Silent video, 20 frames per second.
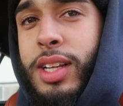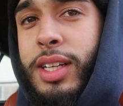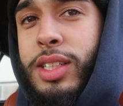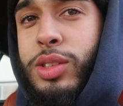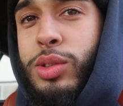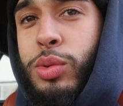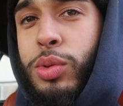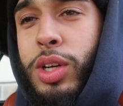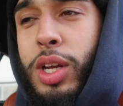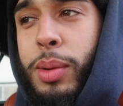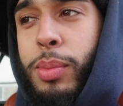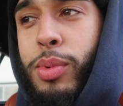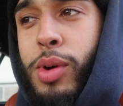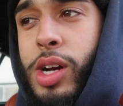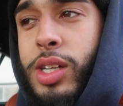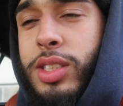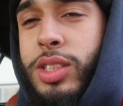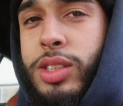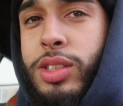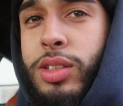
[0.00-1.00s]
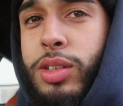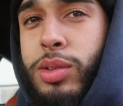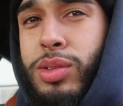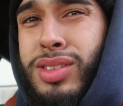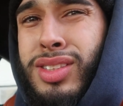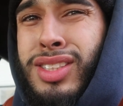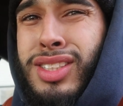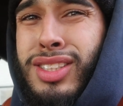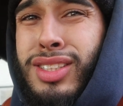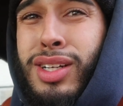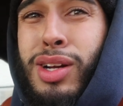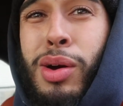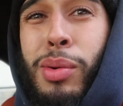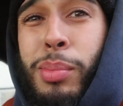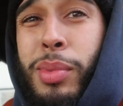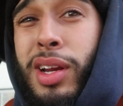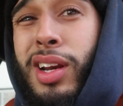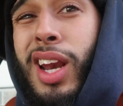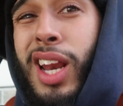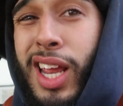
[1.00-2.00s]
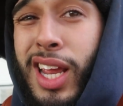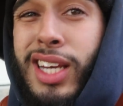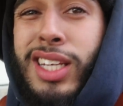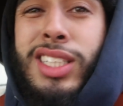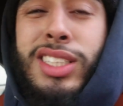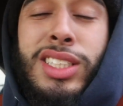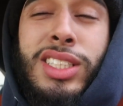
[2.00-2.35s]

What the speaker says: Stay tuned, keep watching. You know this shit gonna be lit.